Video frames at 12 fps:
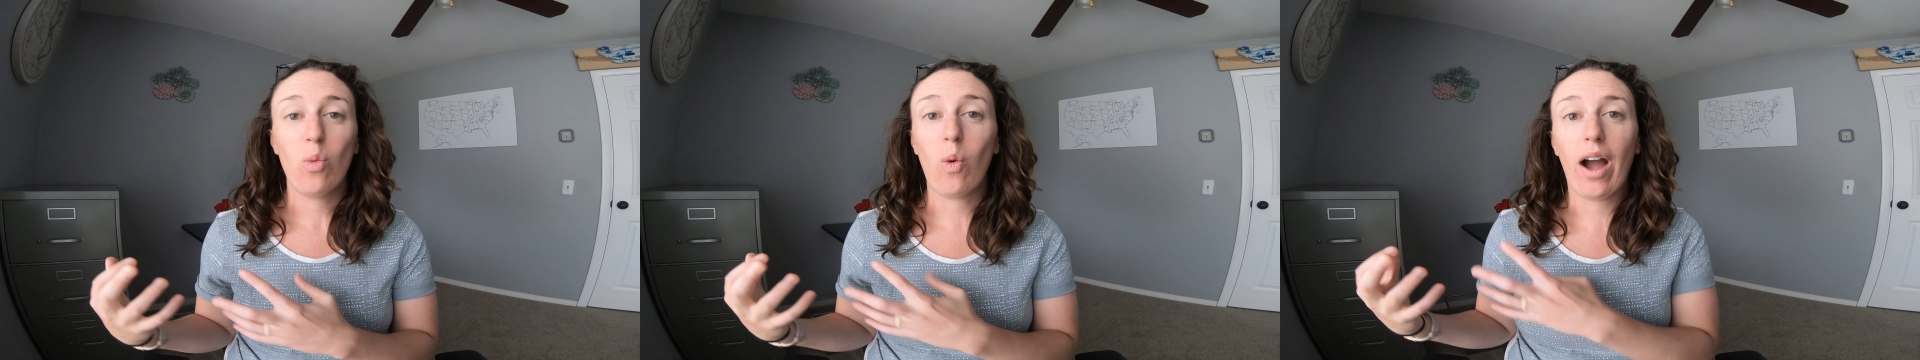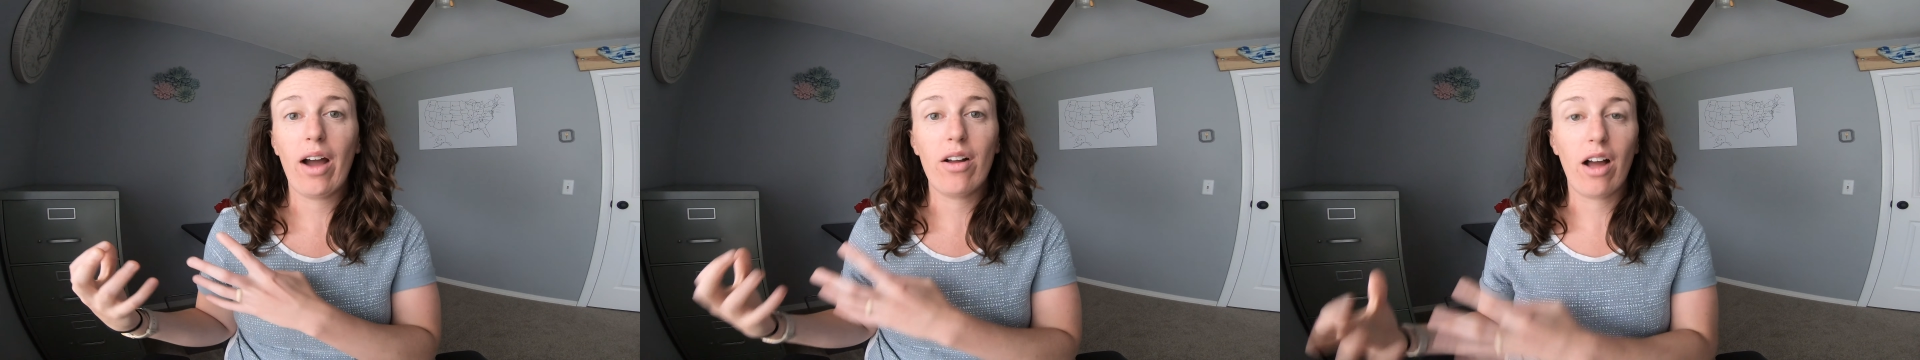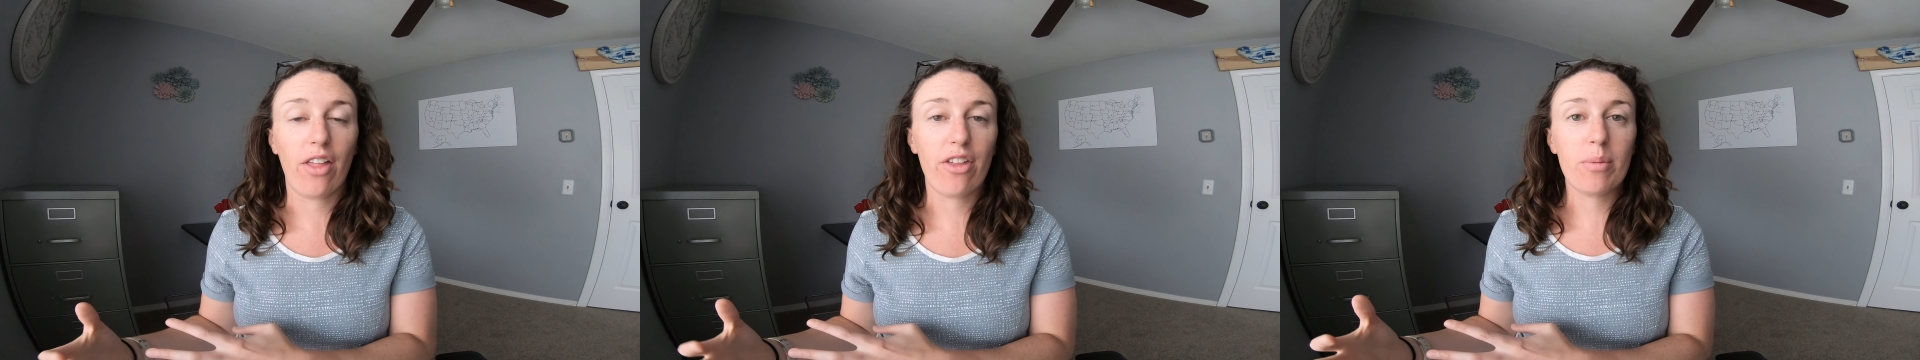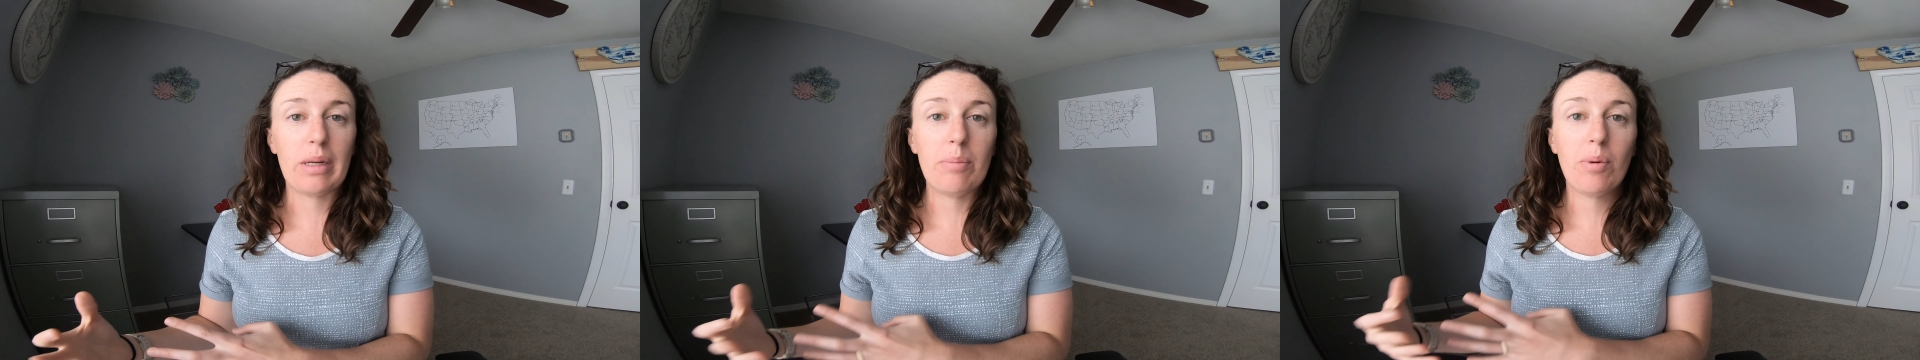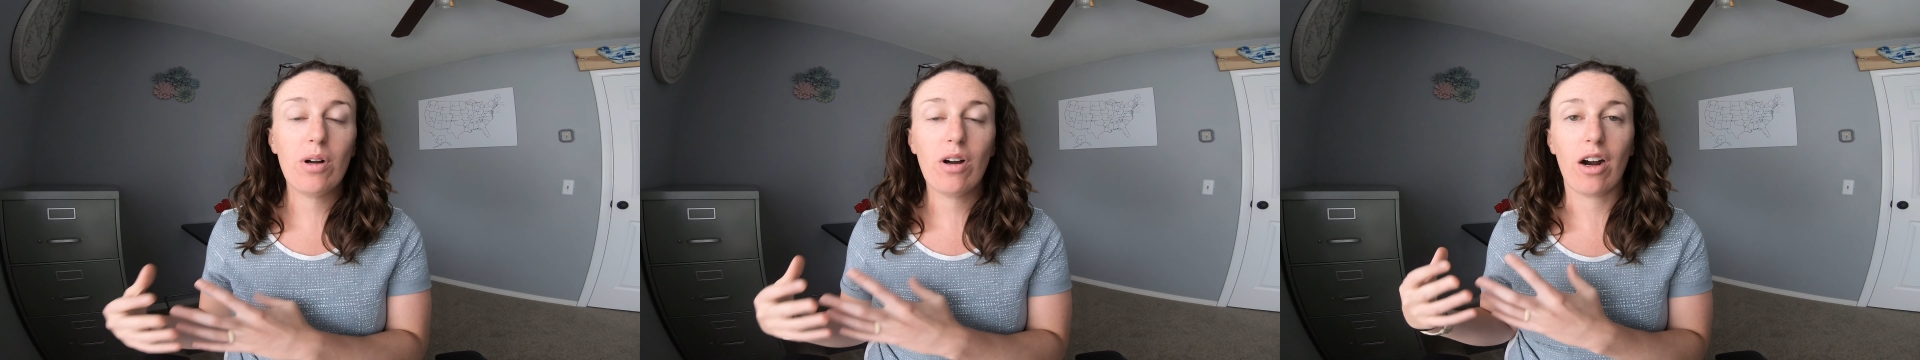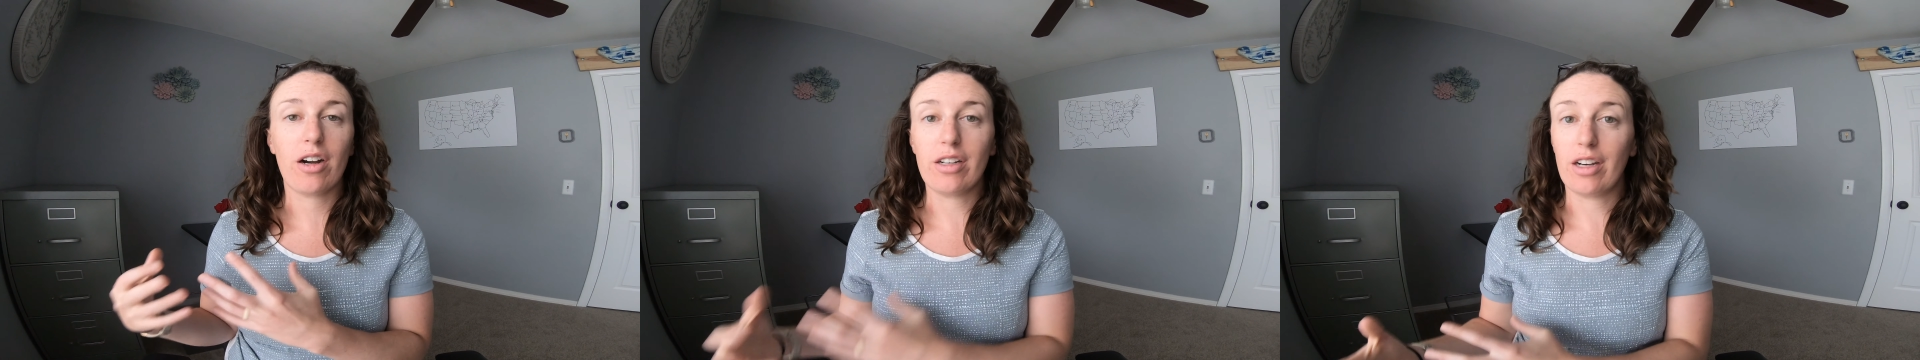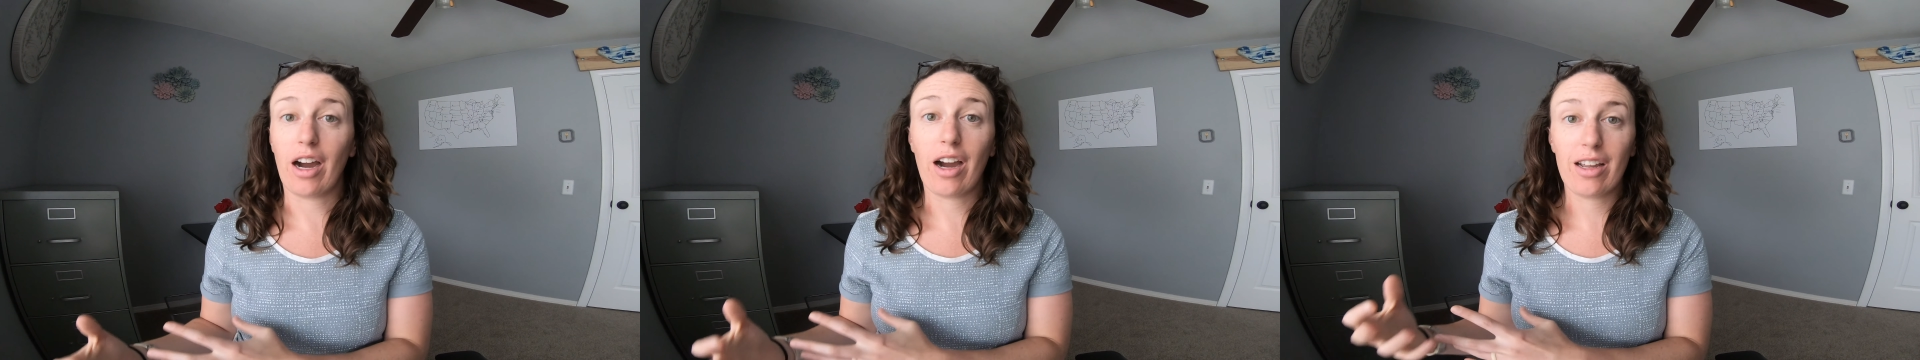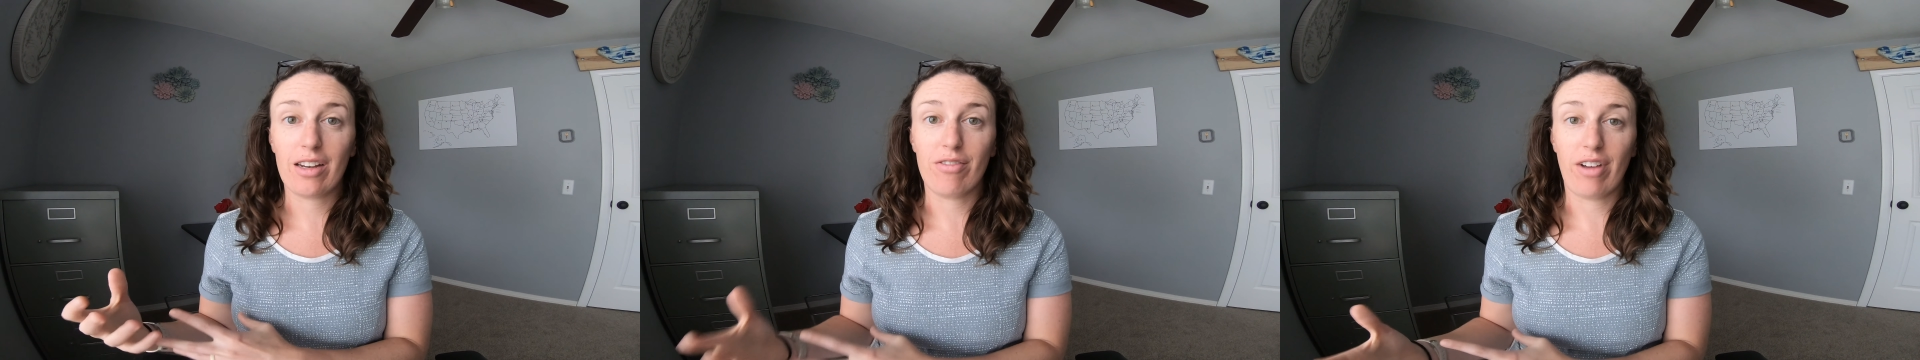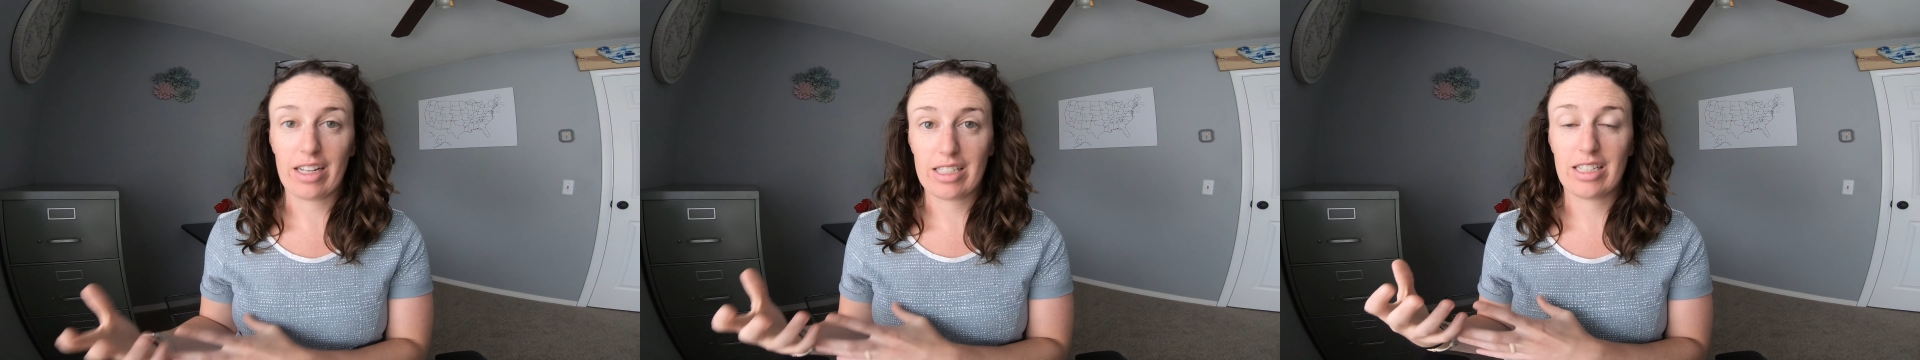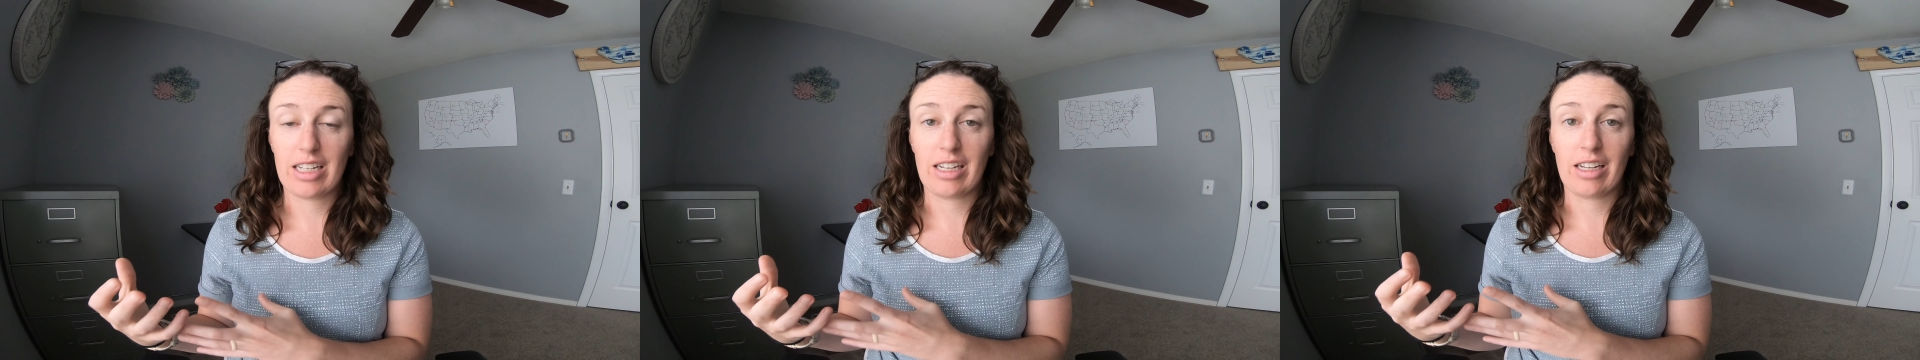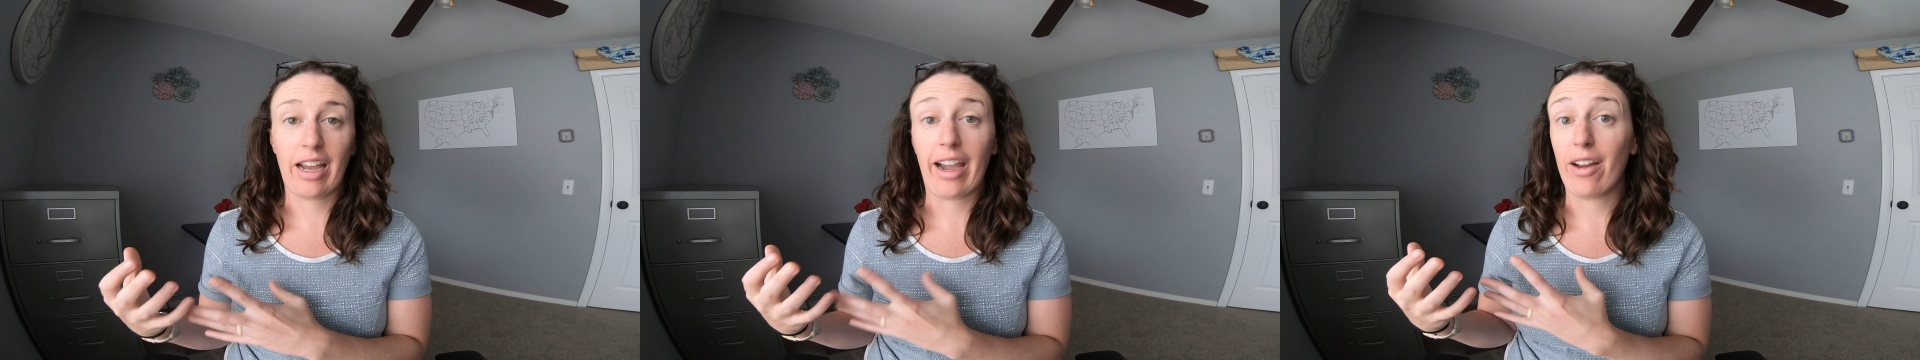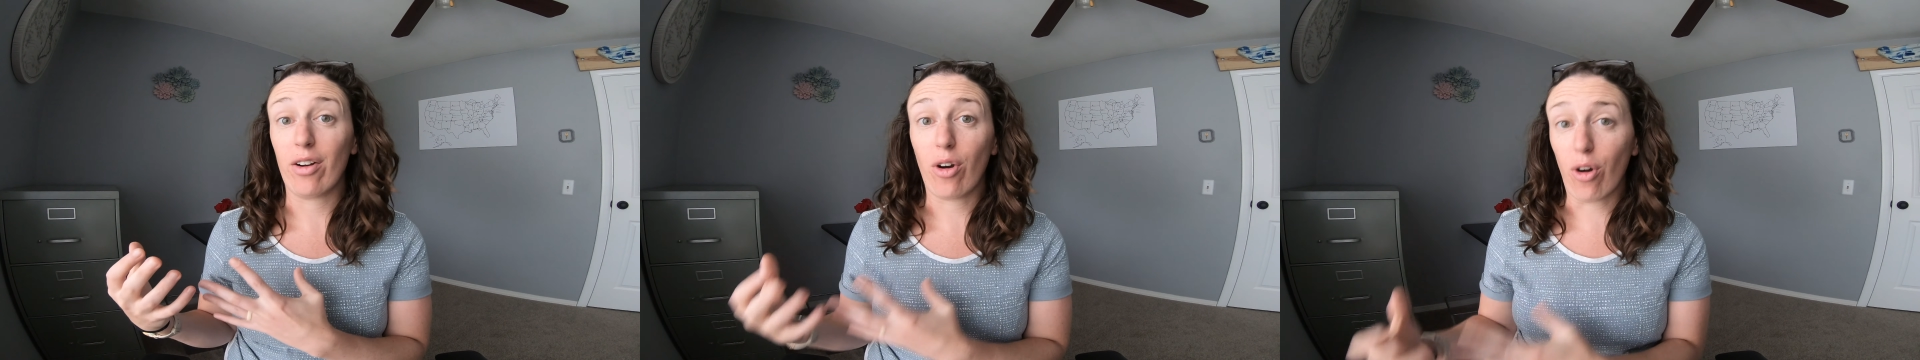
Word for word: while other people are not investing at